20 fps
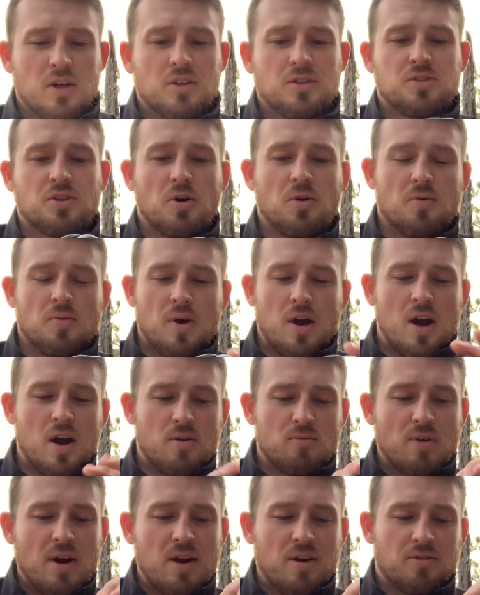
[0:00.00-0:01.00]
So uh,
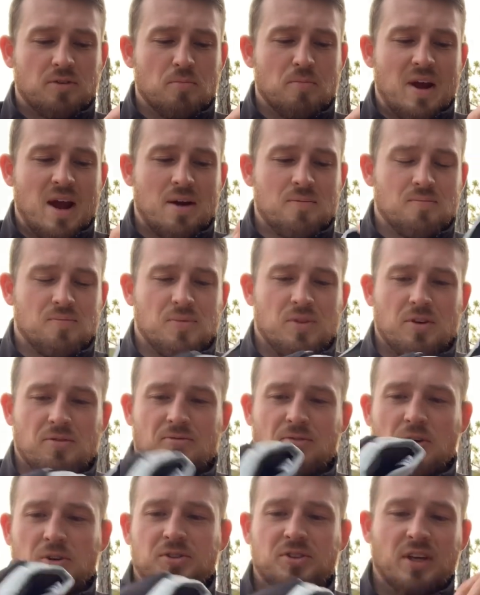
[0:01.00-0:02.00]
right off the bat, the
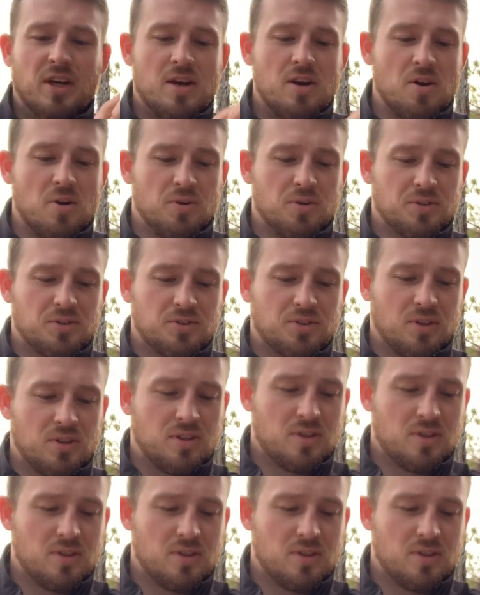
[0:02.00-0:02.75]
first thing I noticed,